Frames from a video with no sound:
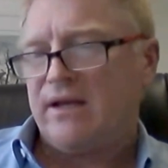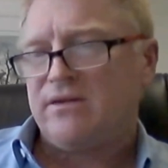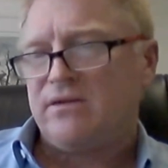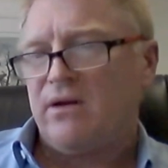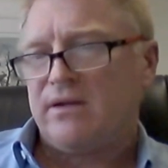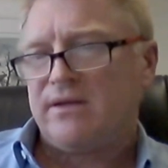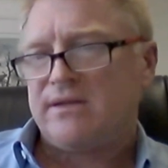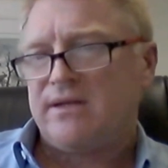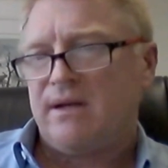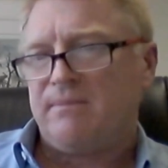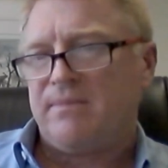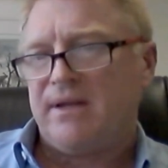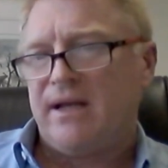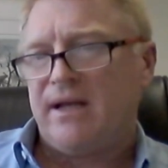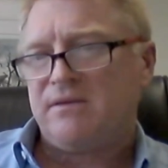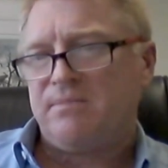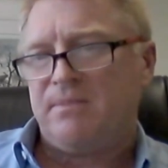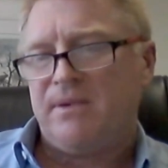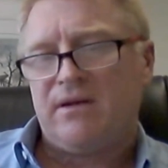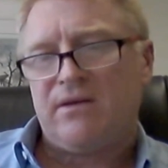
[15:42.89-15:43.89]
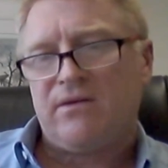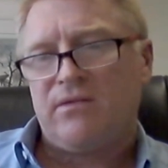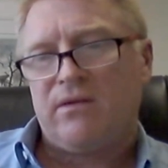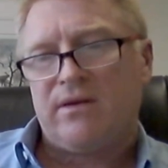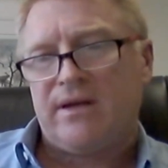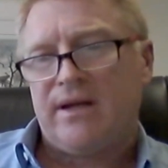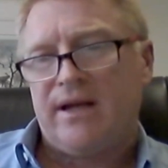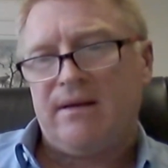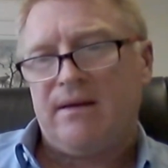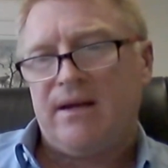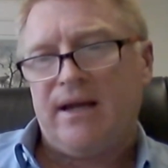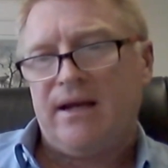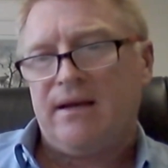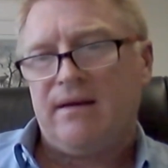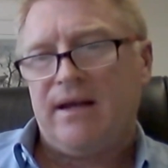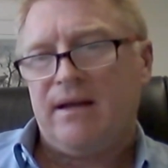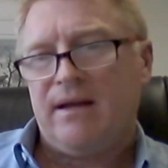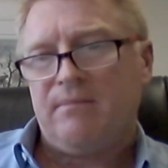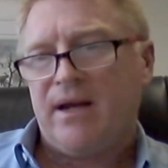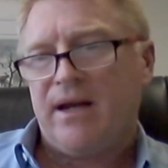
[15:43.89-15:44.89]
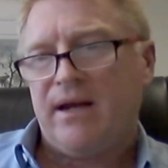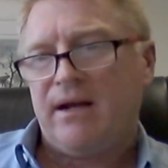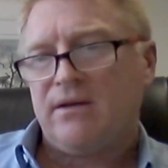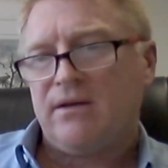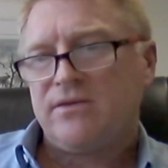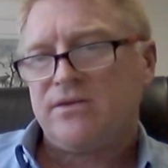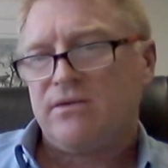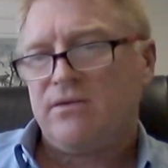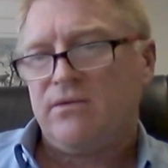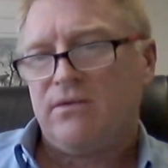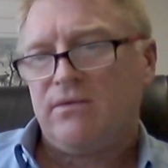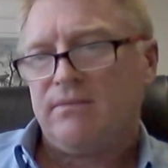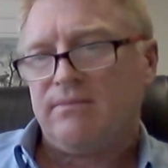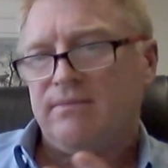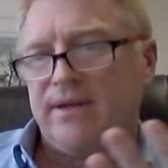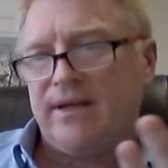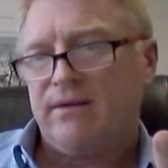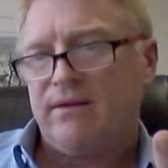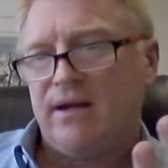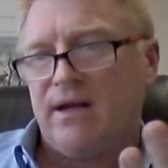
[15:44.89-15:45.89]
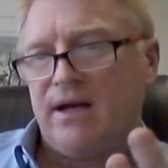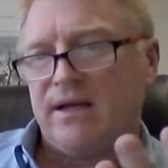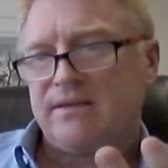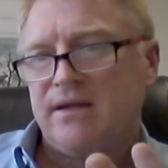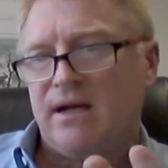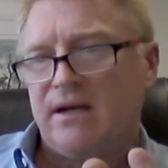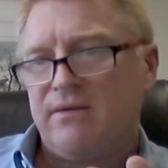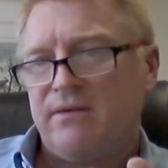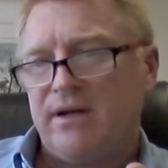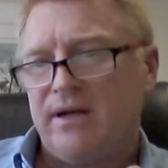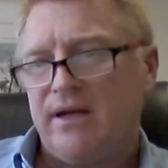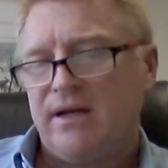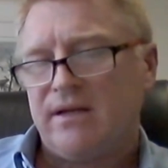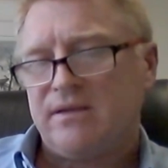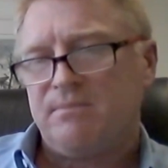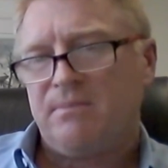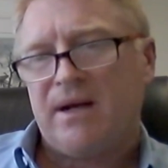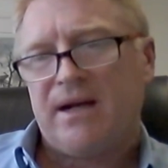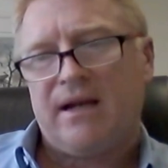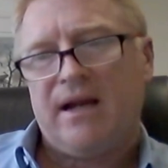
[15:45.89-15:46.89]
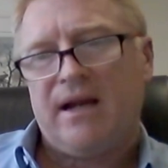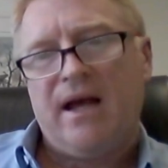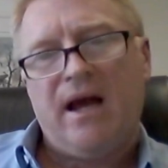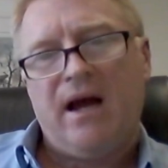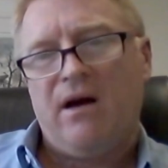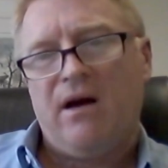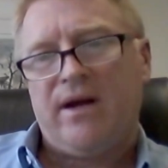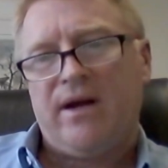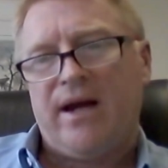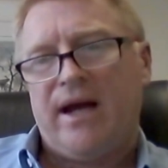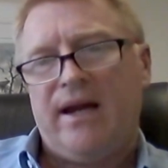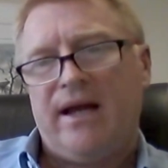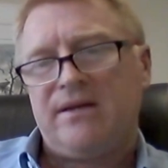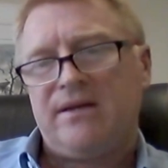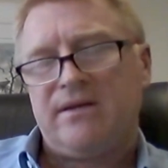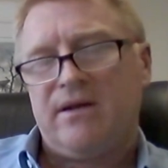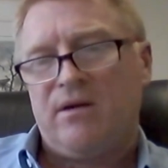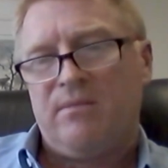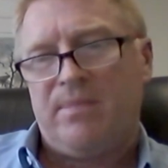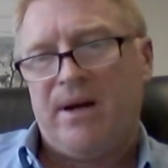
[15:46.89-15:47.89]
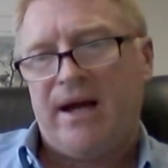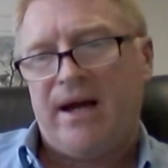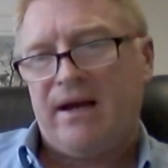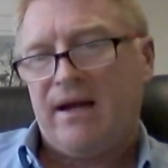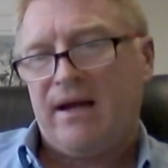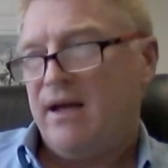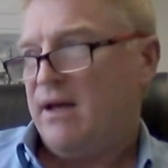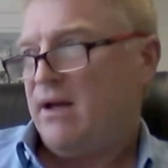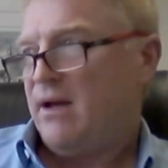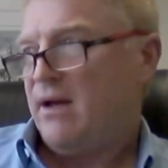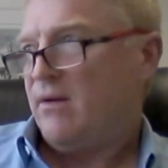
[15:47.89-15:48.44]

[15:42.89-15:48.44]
It's not something that's been taught in, in, in medical school, you know, the last hundred years. But okay, let's go back.